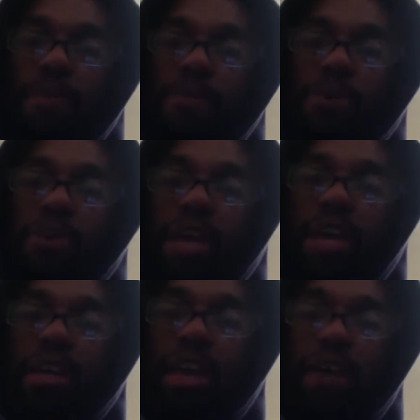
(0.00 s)

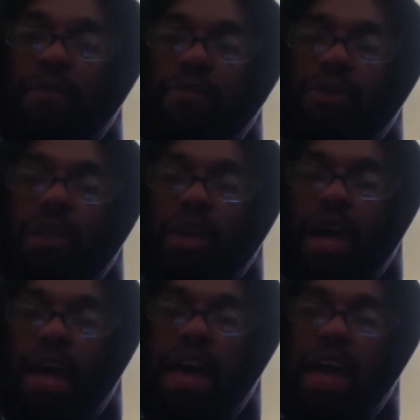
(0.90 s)
Okay, now
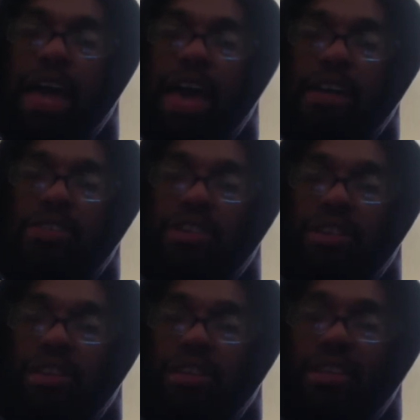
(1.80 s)
I
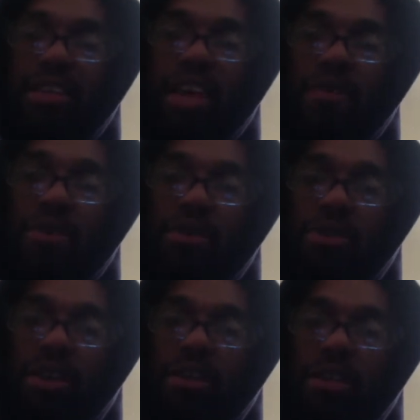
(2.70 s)
actually camera all
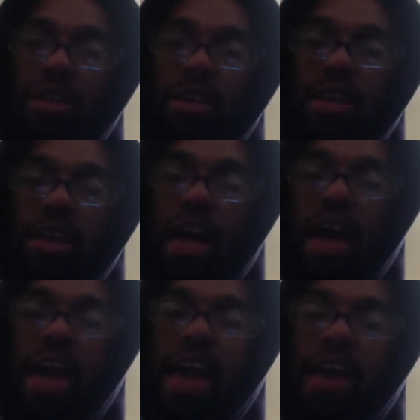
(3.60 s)
crazy.
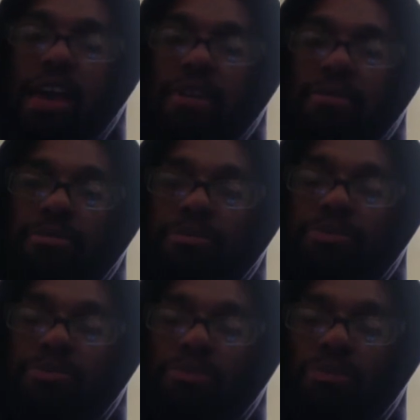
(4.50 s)
I had um,
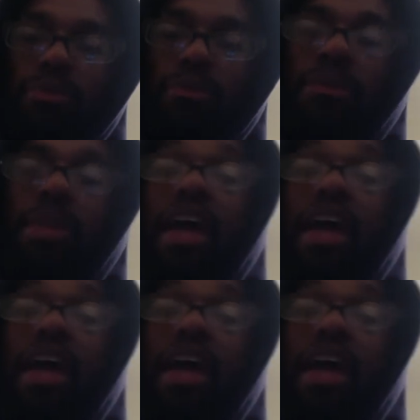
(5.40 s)
I